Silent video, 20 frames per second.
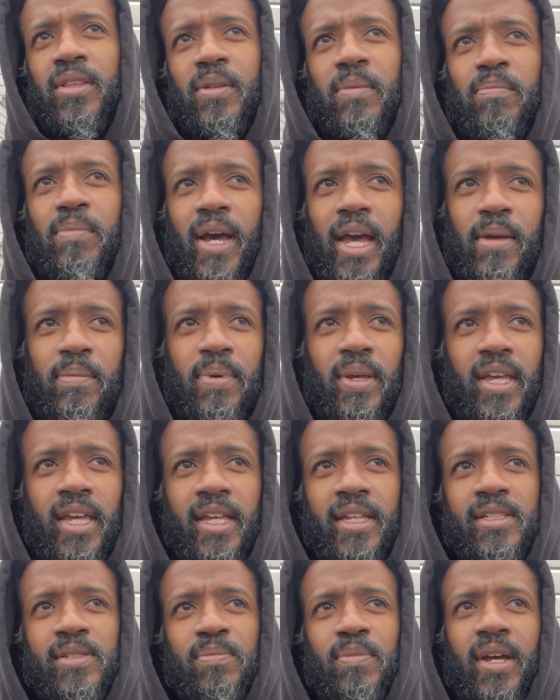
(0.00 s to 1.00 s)
the
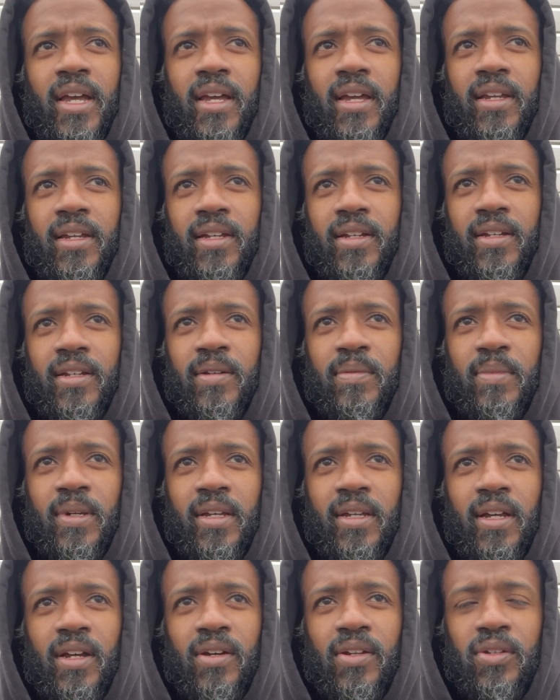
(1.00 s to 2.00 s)
bypass my uh,
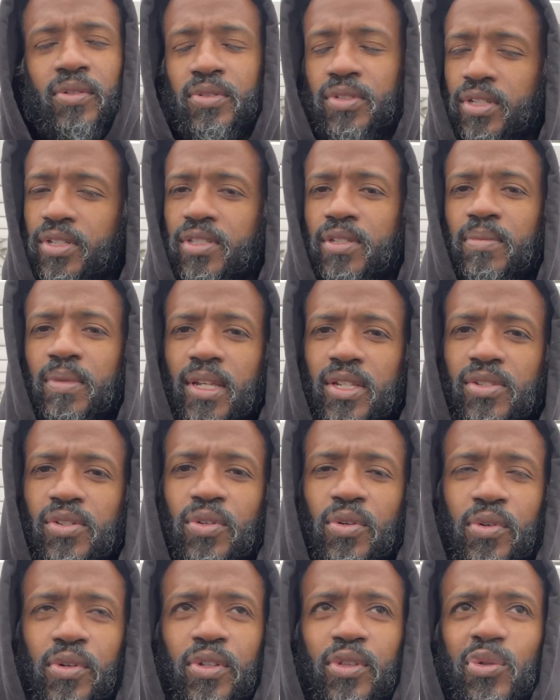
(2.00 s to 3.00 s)
my audio system is
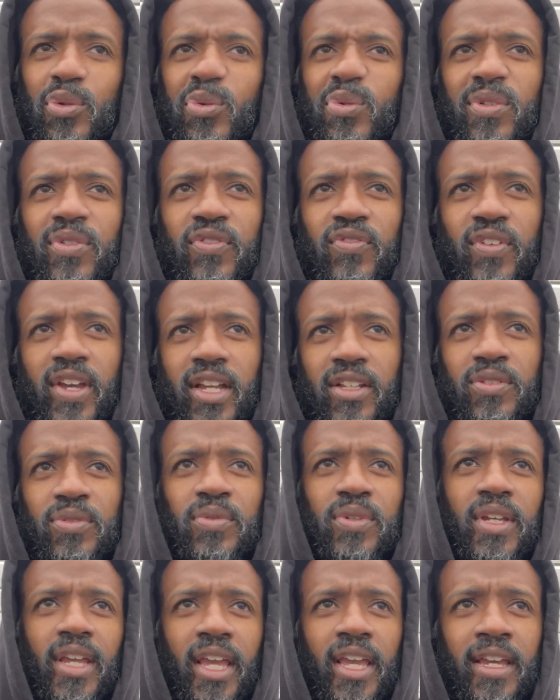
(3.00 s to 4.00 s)
going through the
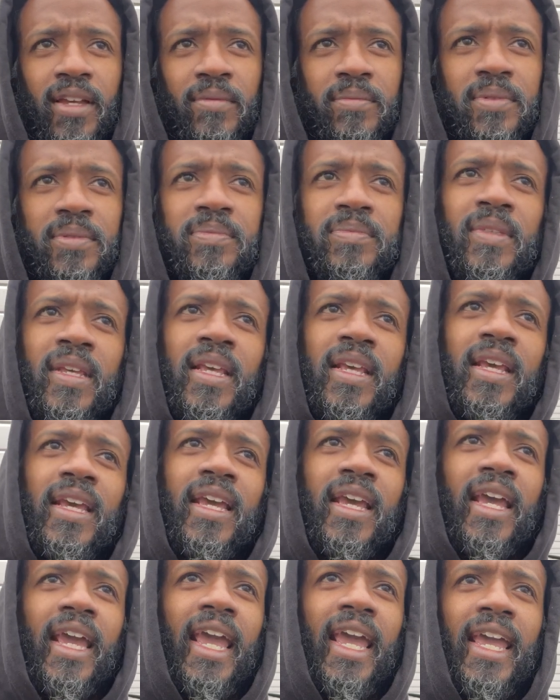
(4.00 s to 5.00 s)
factory amp
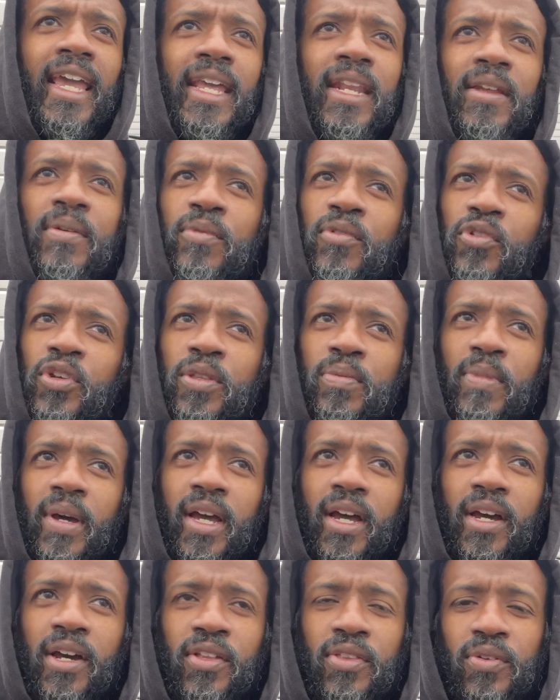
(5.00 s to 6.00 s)
and with my
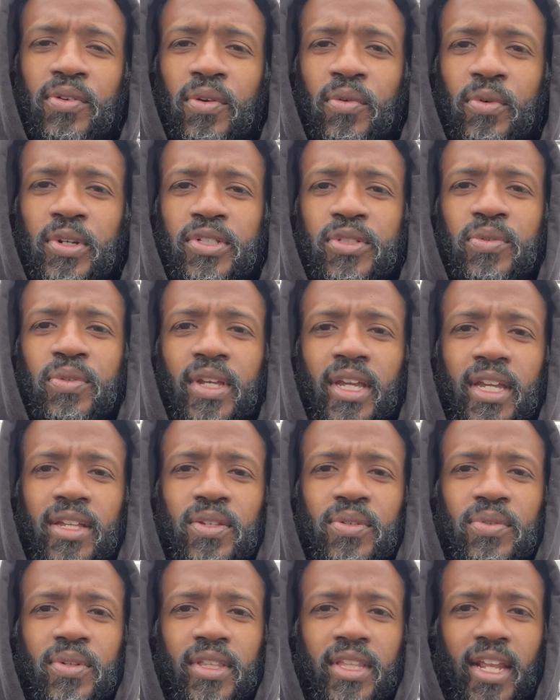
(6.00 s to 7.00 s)
other original head
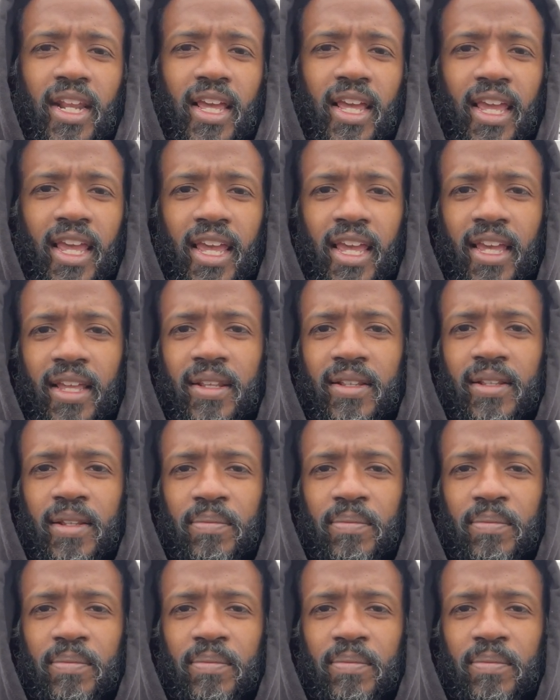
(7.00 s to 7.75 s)
unit that I had in